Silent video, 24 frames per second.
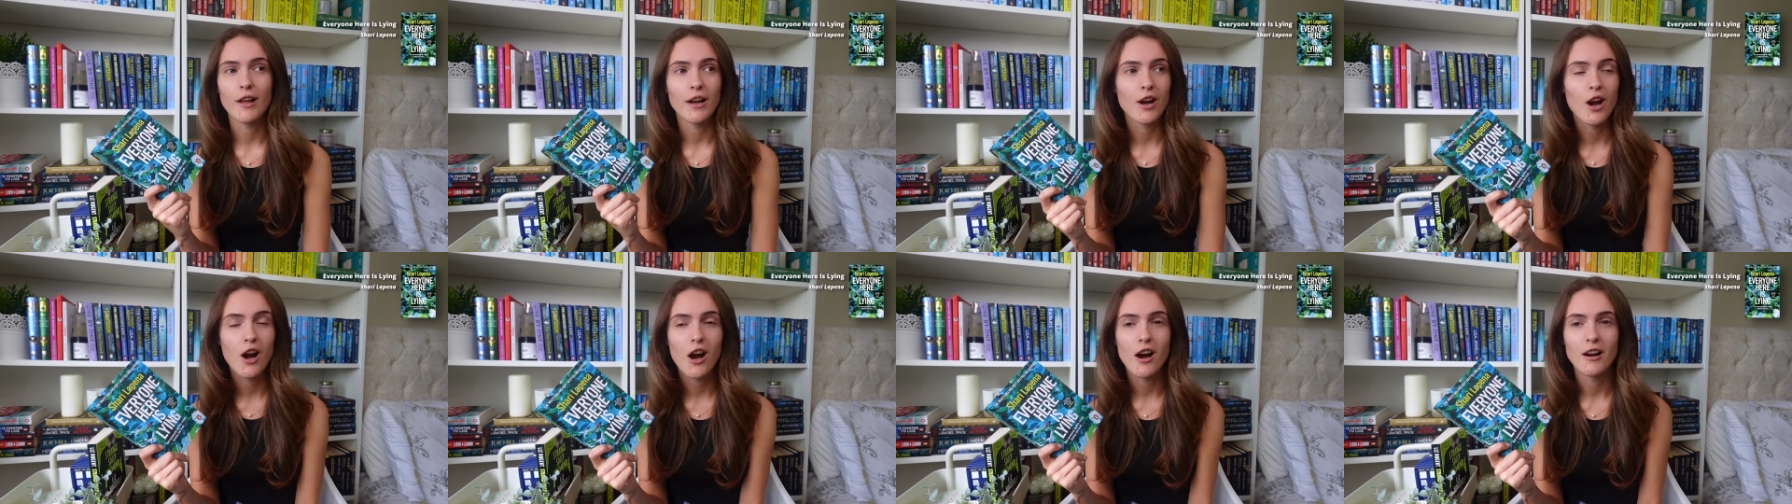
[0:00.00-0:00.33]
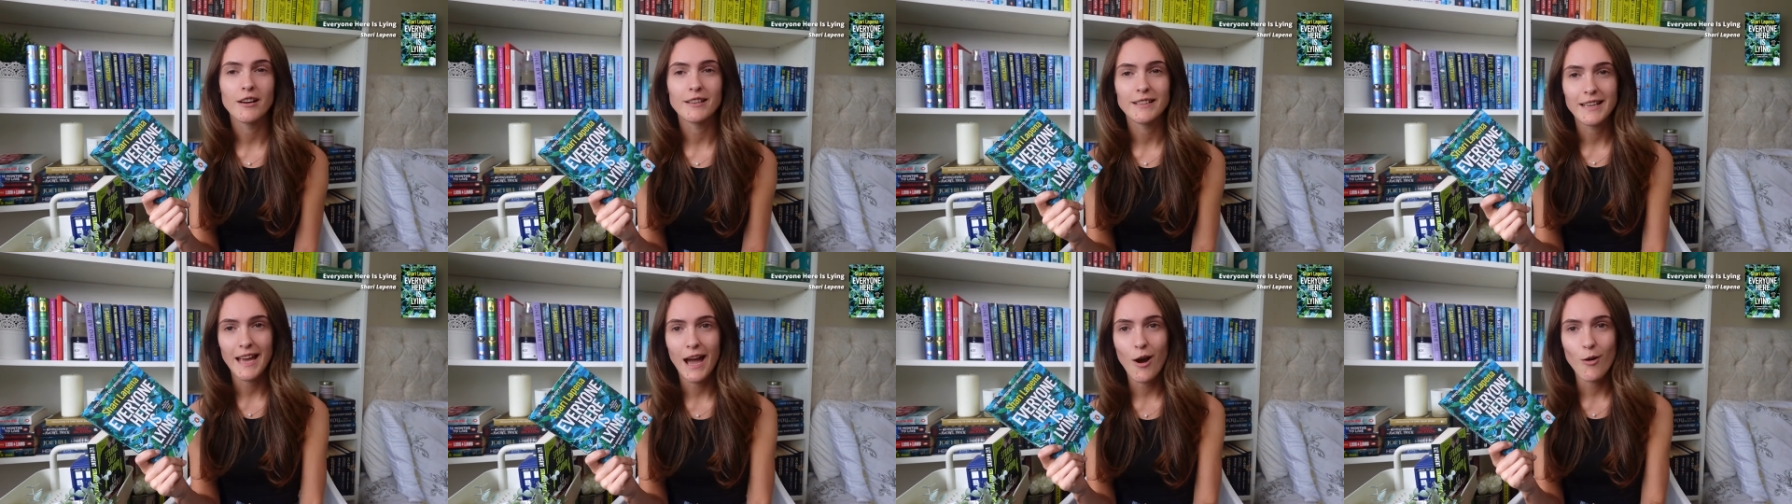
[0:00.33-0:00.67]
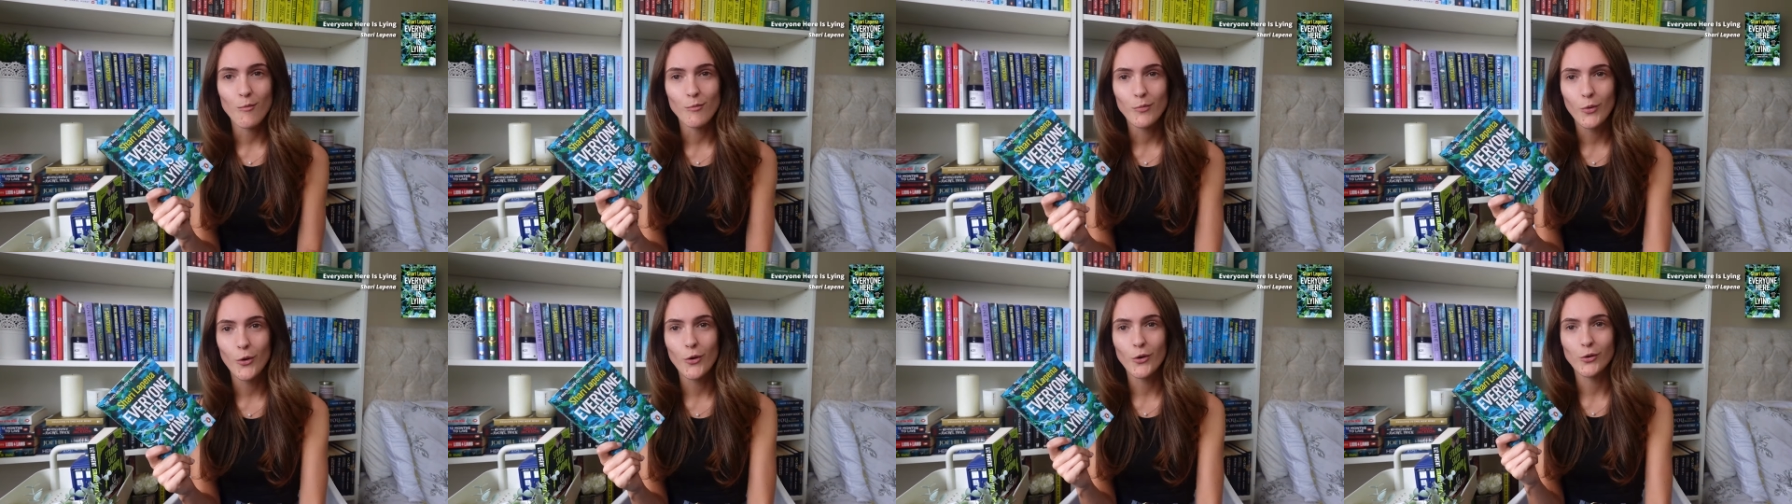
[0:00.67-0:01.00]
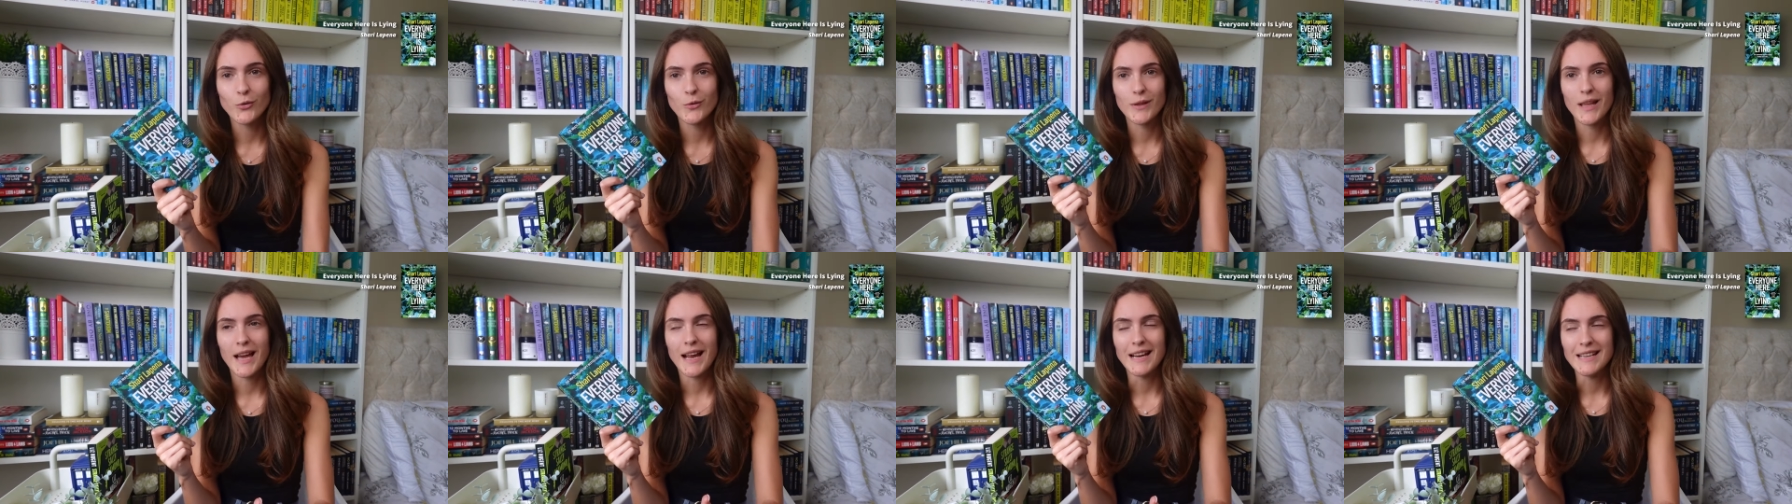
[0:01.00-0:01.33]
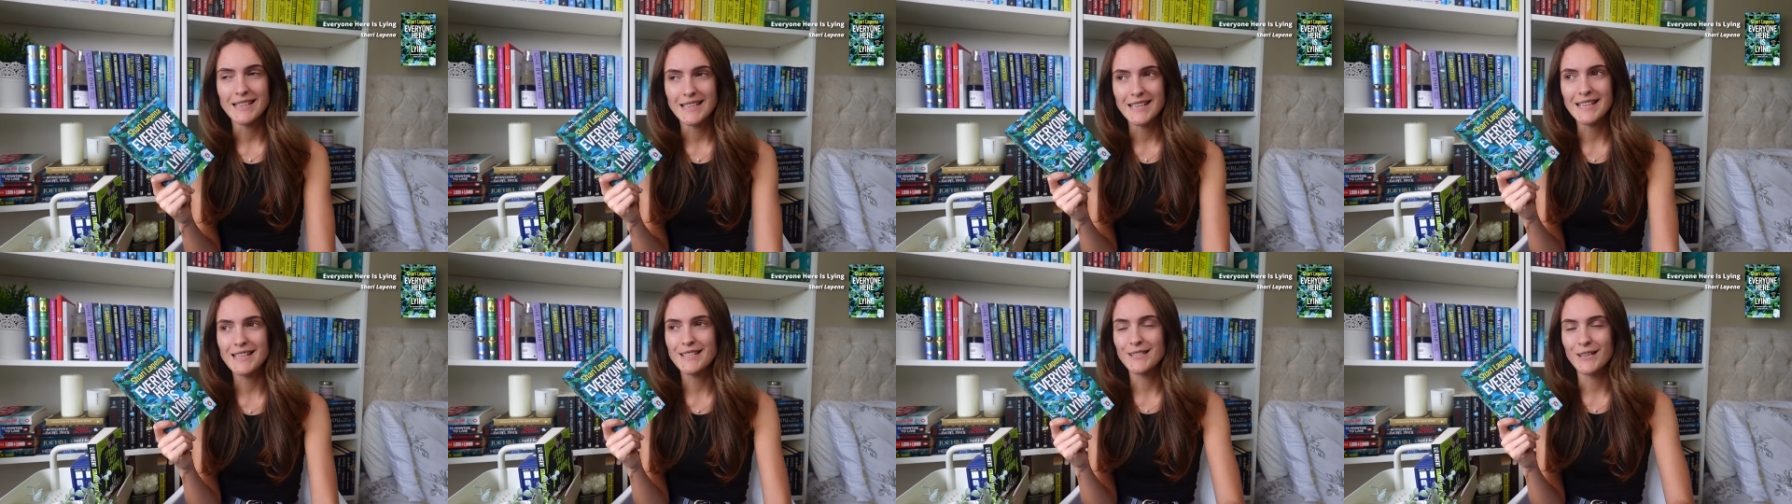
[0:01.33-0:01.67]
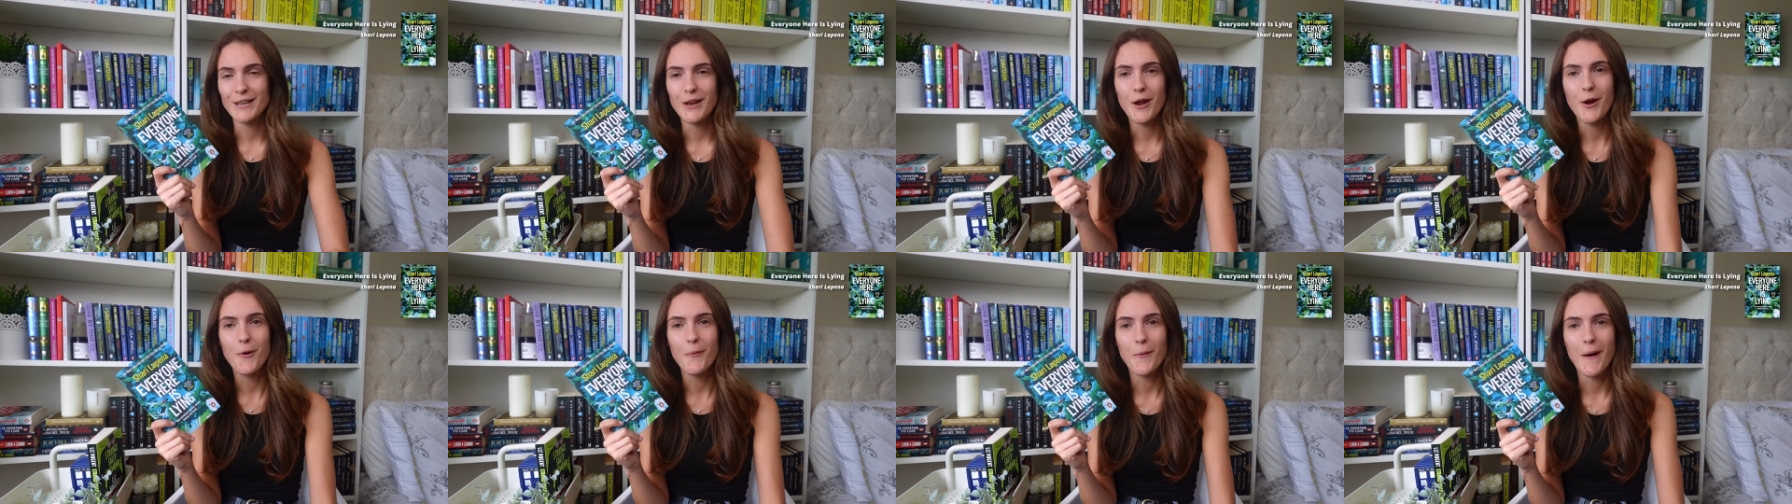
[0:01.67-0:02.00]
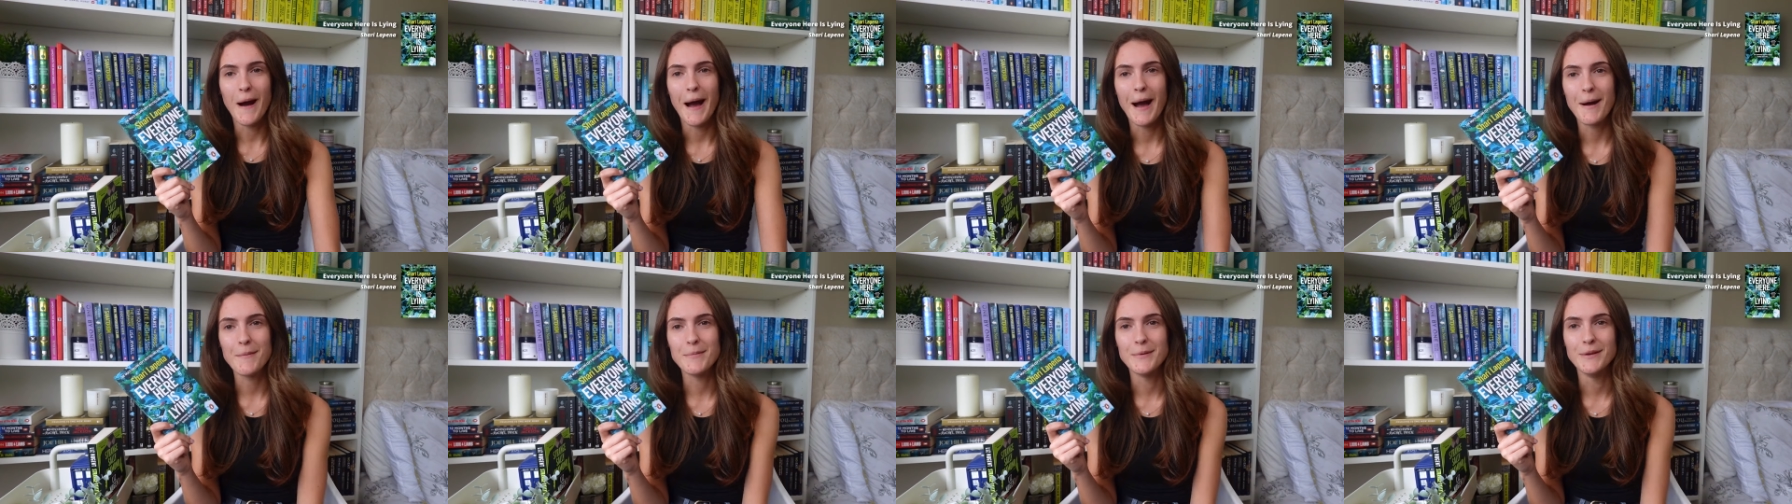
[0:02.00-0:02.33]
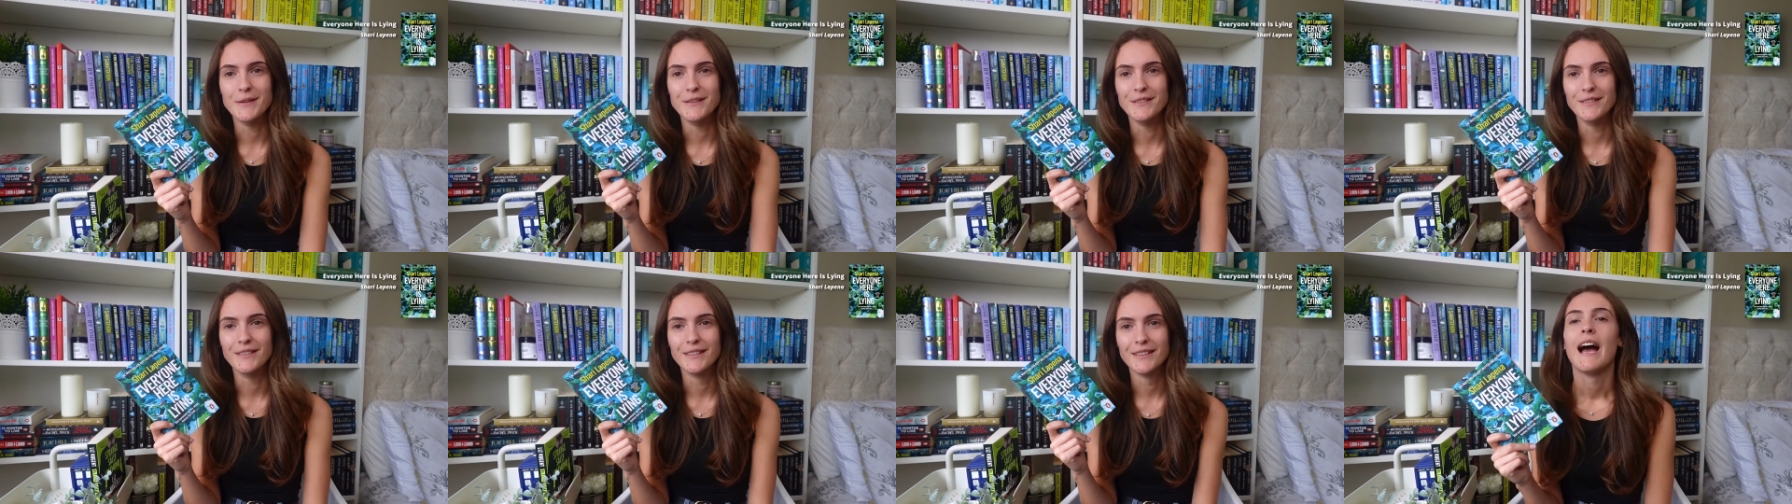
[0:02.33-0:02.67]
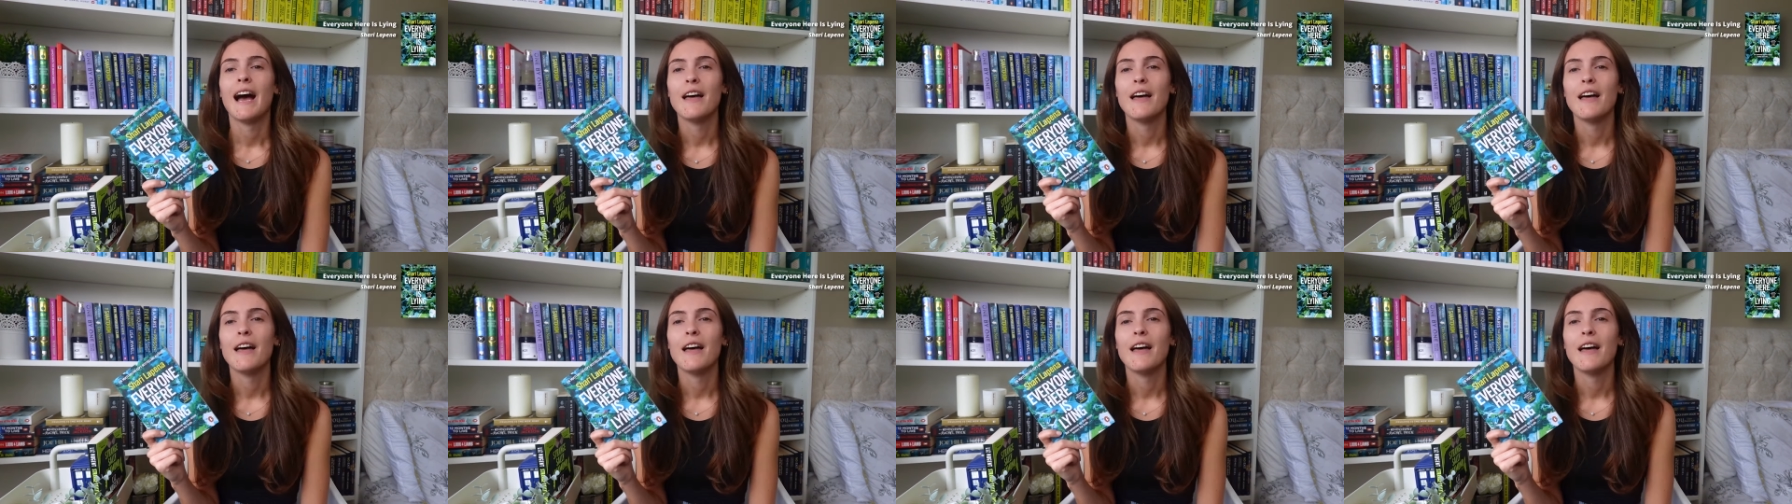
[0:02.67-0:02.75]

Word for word: I can't get on board with it. I need to know what happened.